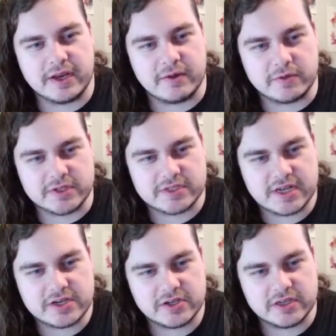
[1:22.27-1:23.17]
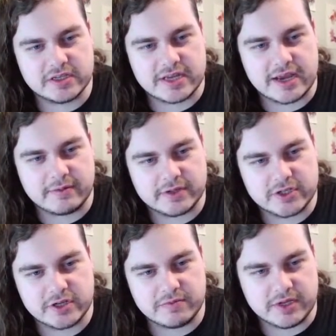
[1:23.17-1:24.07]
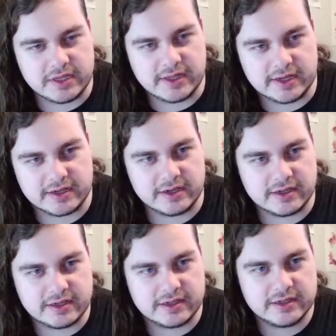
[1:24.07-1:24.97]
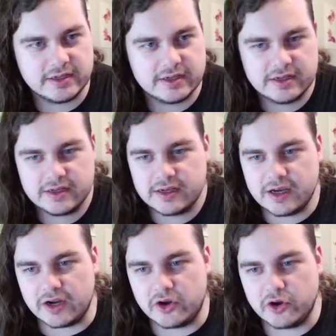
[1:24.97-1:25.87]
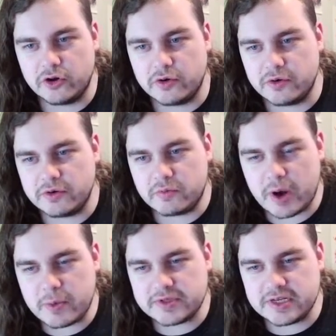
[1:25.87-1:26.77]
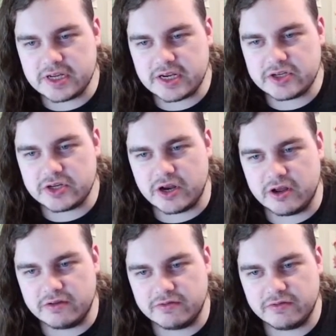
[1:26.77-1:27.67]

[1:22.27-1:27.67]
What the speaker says: which essentially established to me like a good representation of